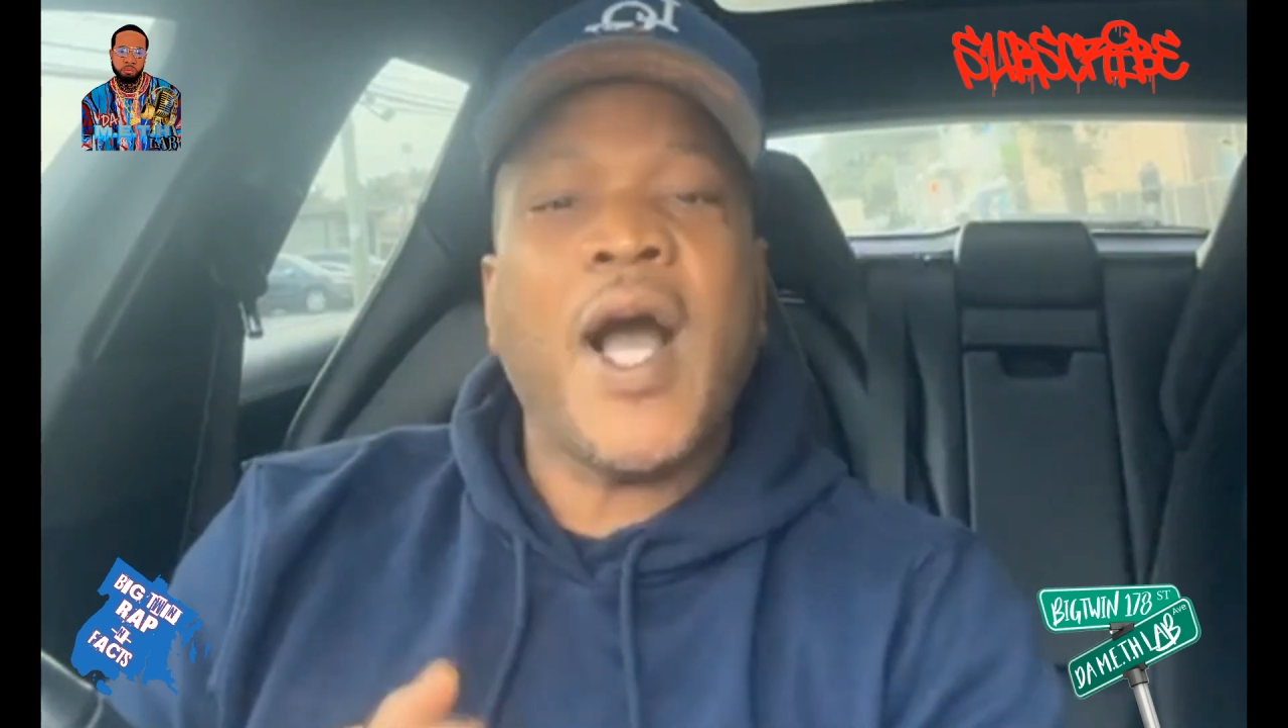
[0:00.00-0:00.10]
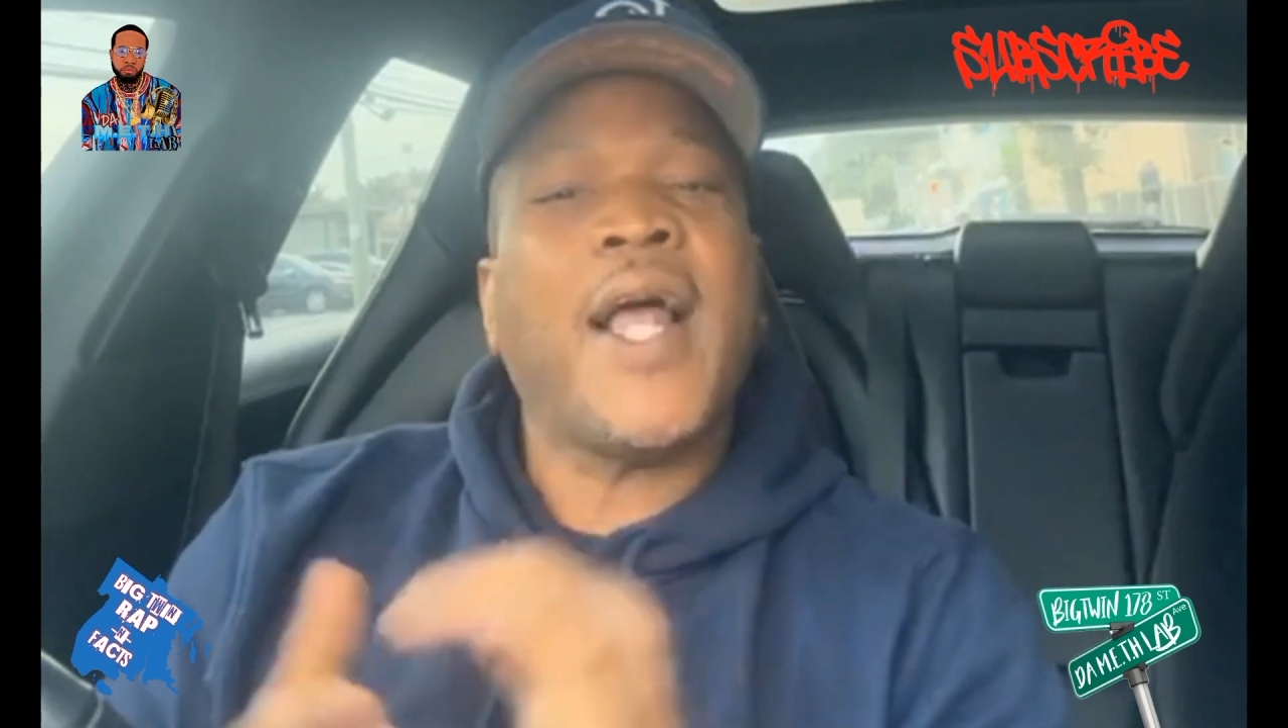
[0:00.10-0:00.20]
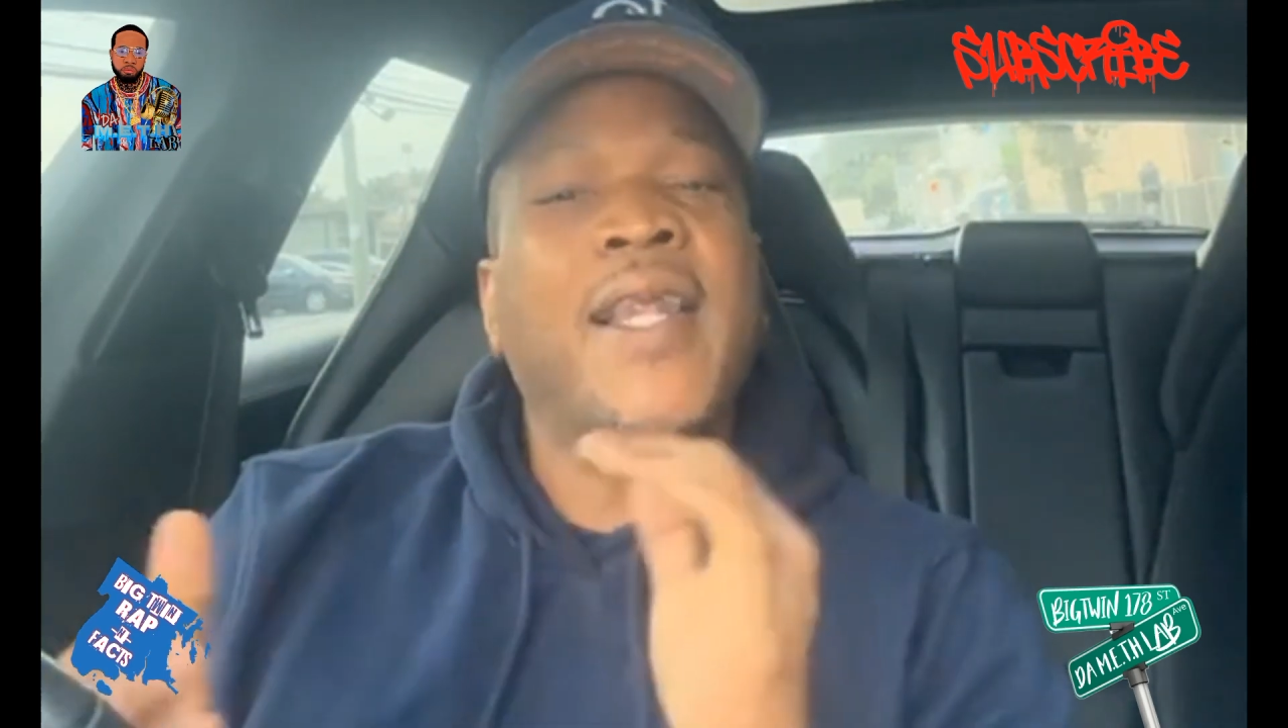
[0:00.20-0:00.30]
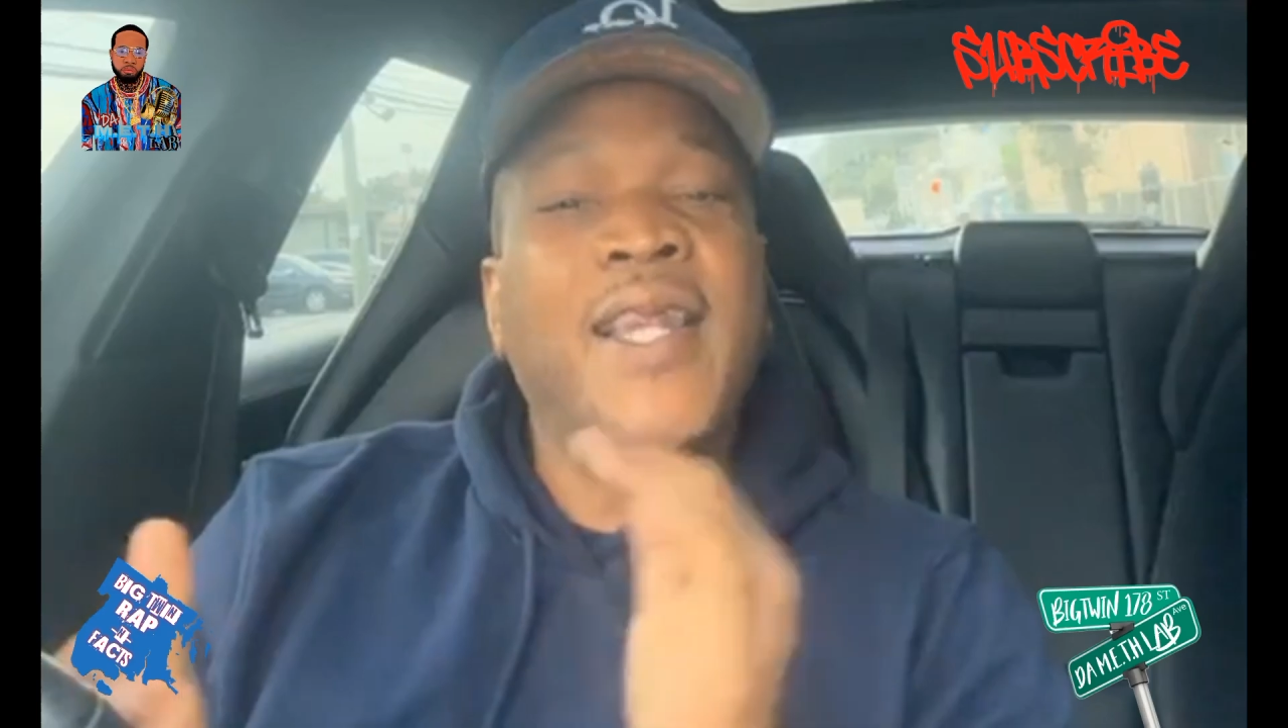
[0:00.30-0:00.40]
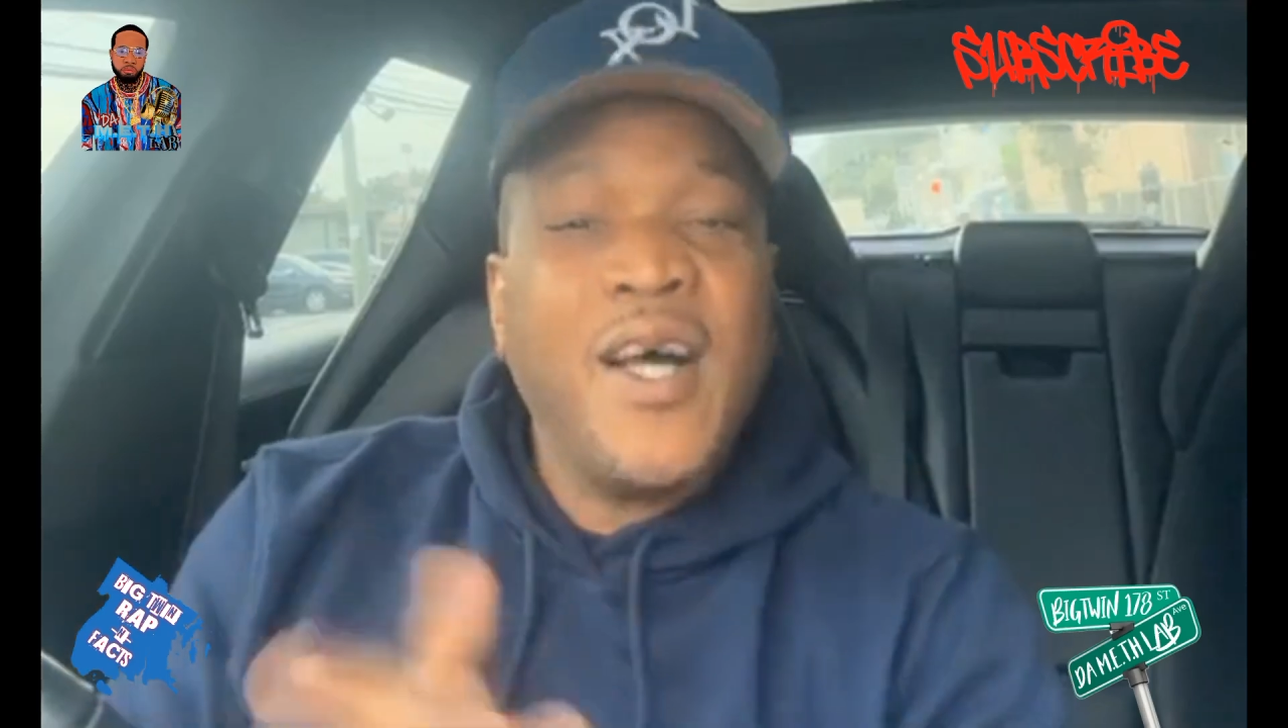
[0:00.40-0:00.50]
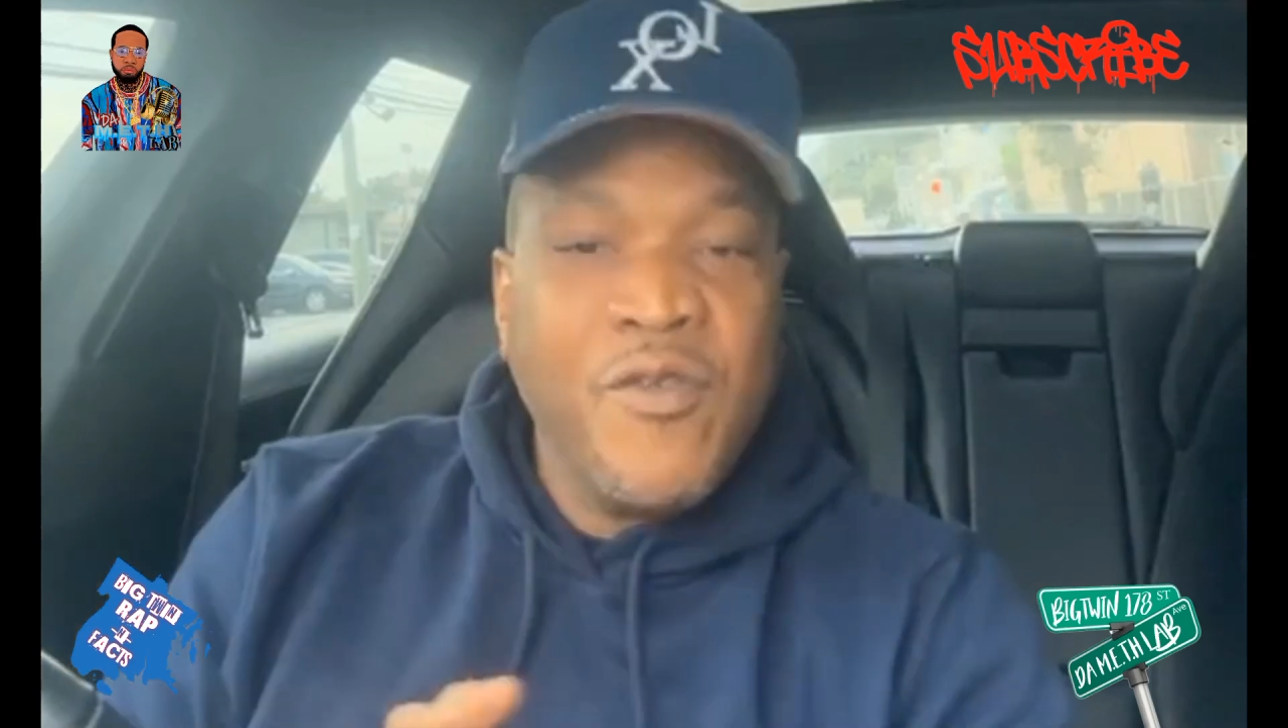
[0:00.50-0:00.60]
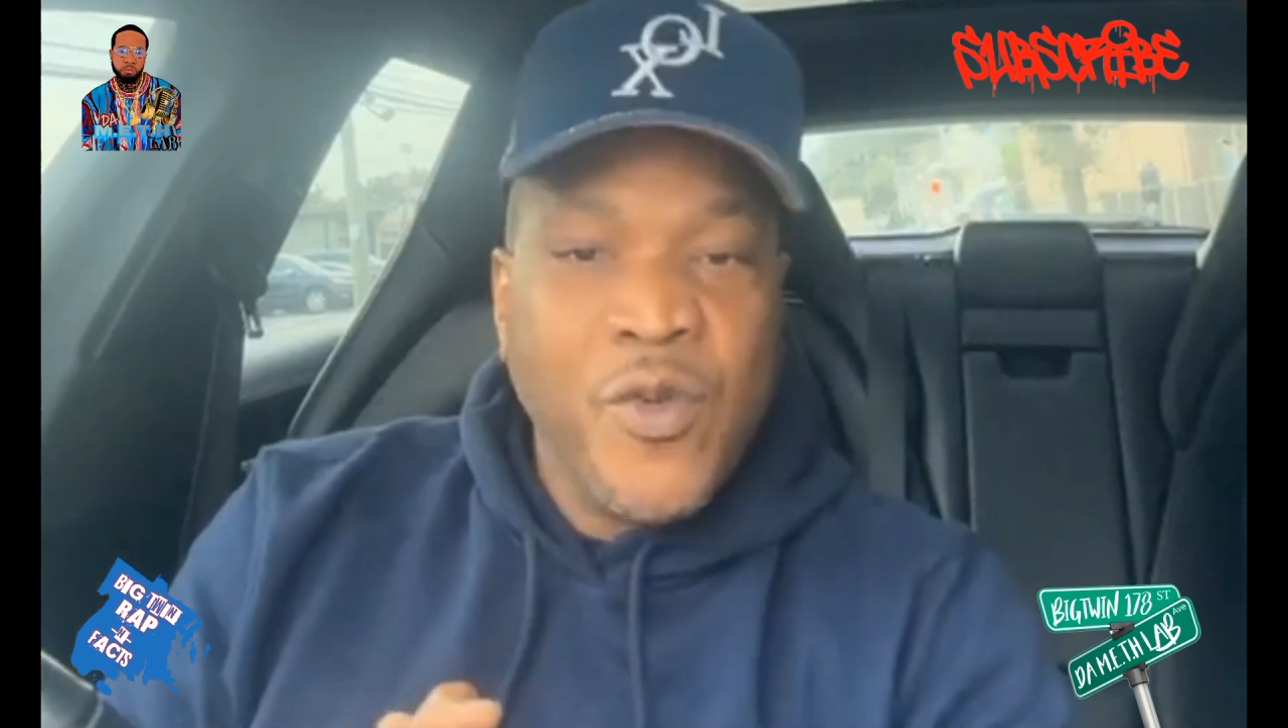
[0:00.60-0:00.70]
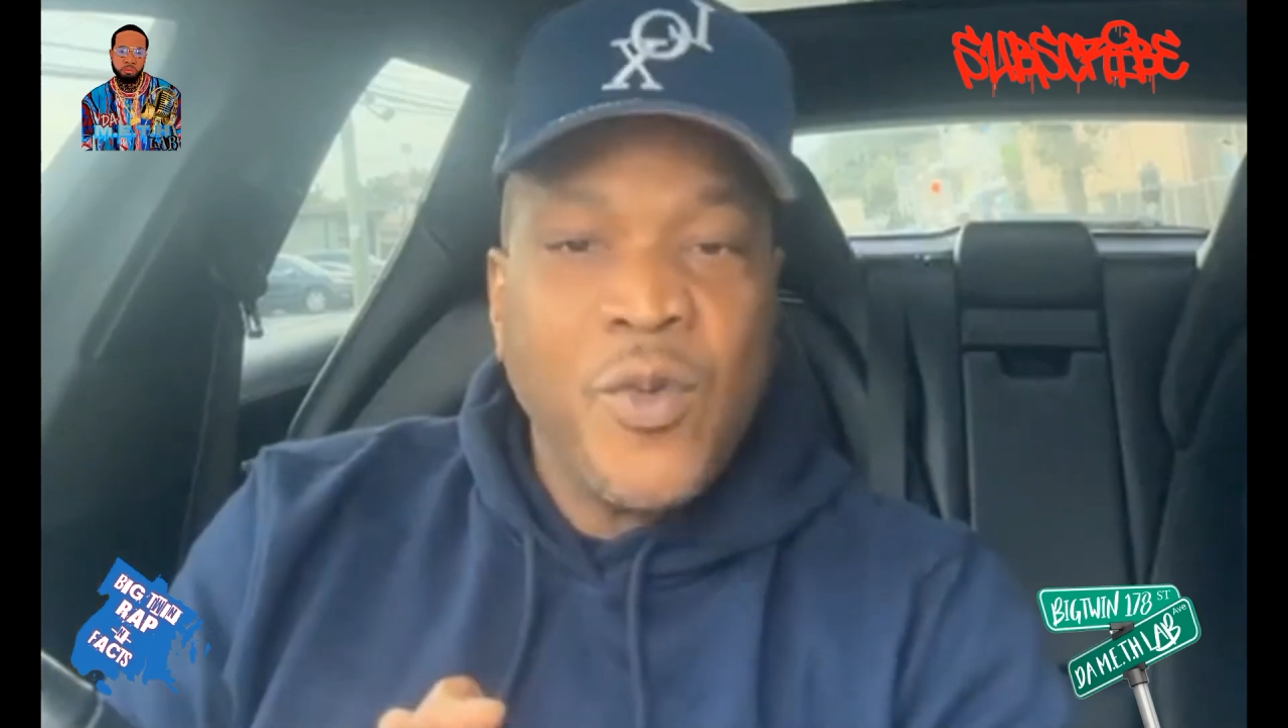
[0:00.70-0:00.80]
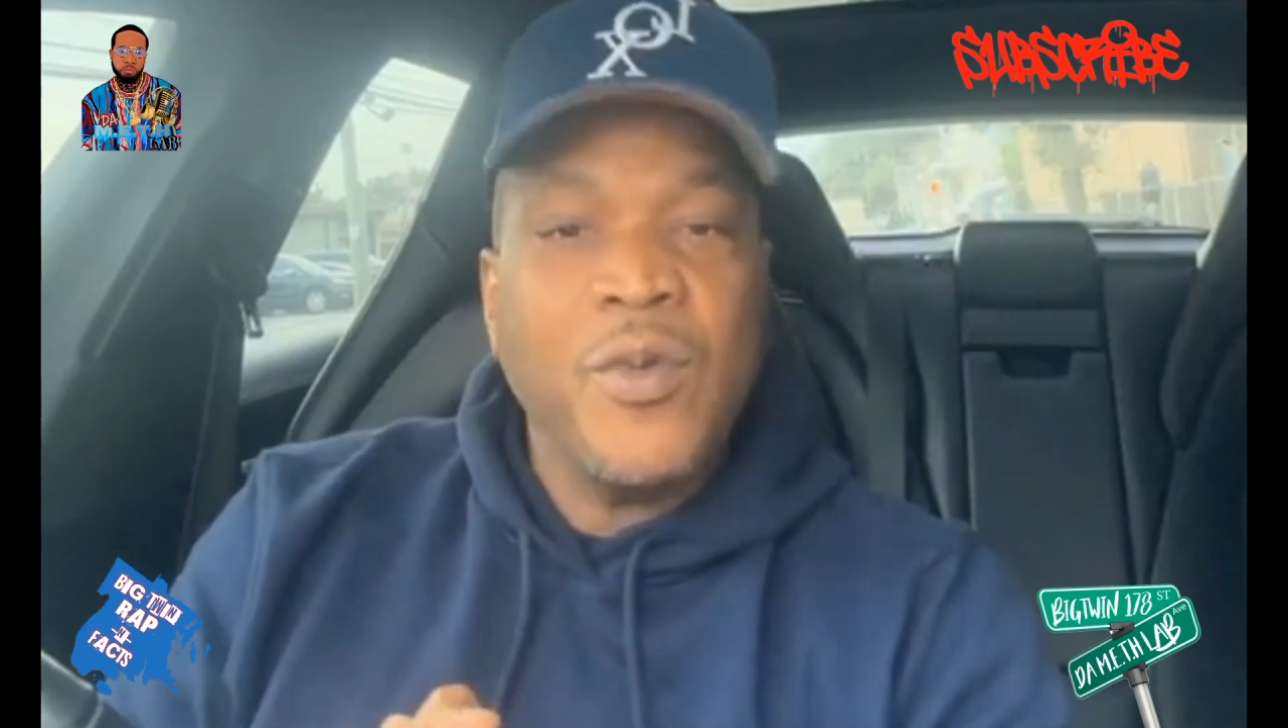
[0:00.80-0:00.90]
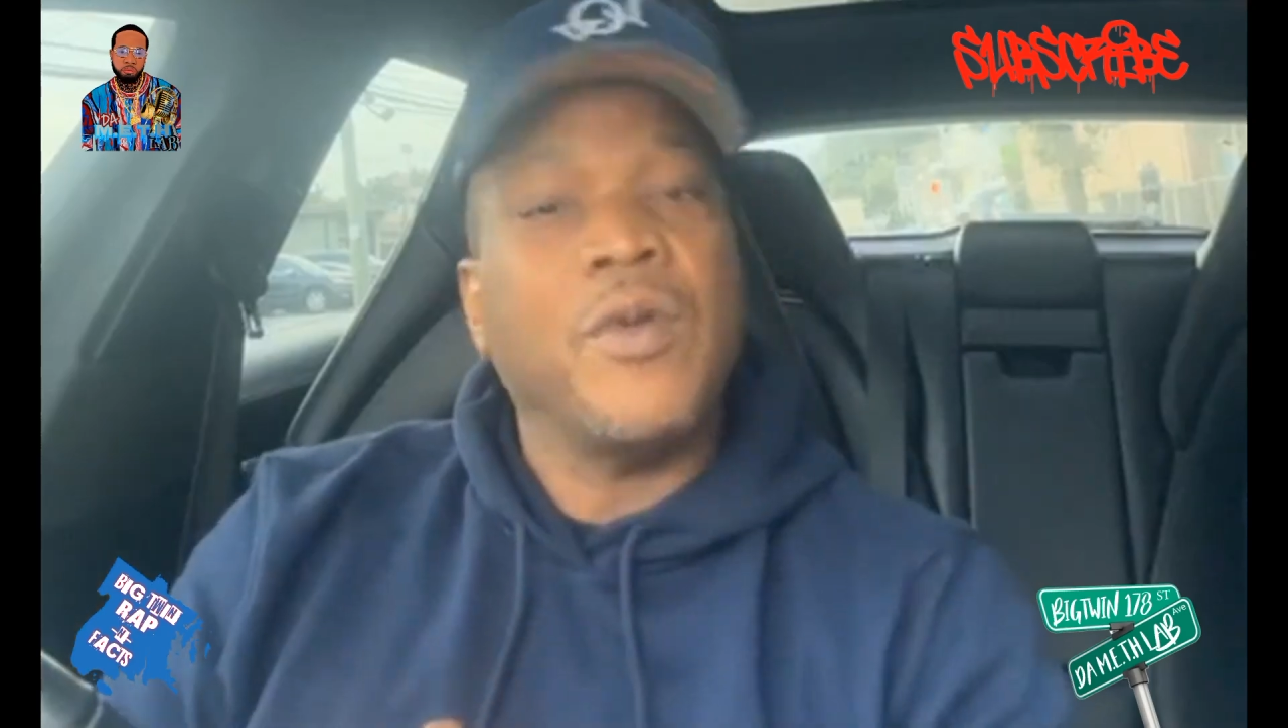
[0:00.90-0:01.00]
I
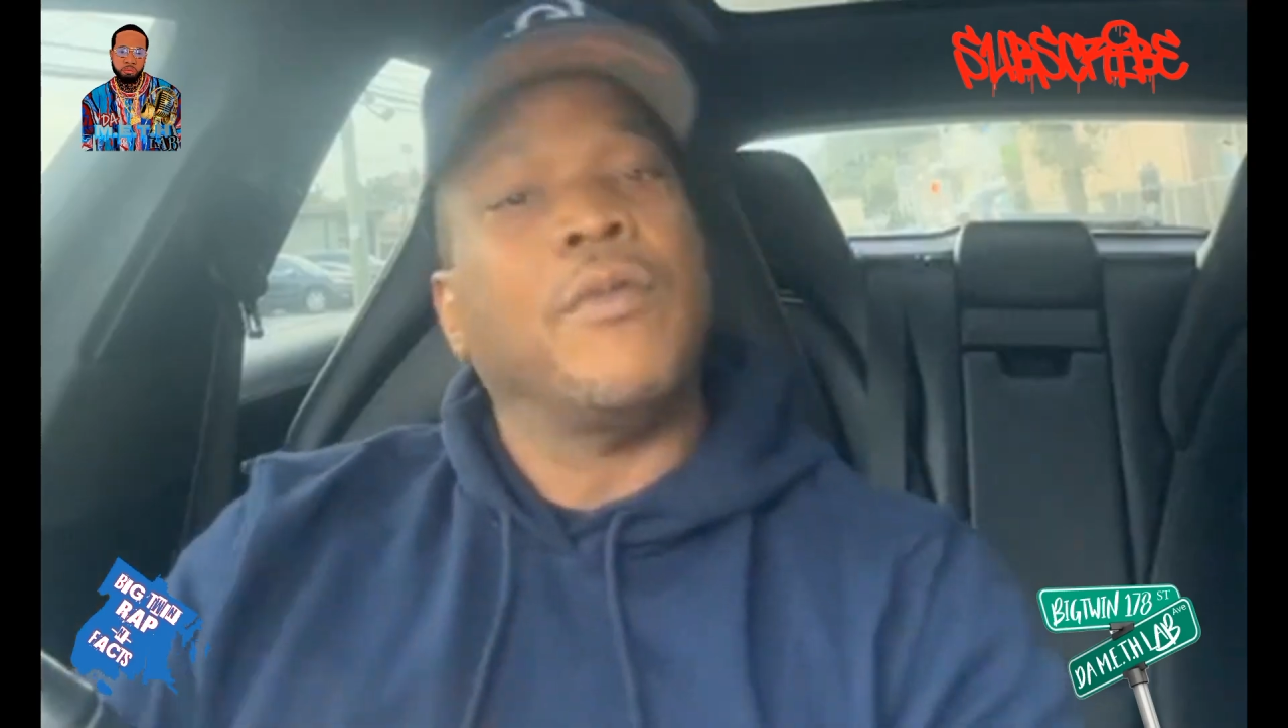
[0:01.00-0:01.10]
love you.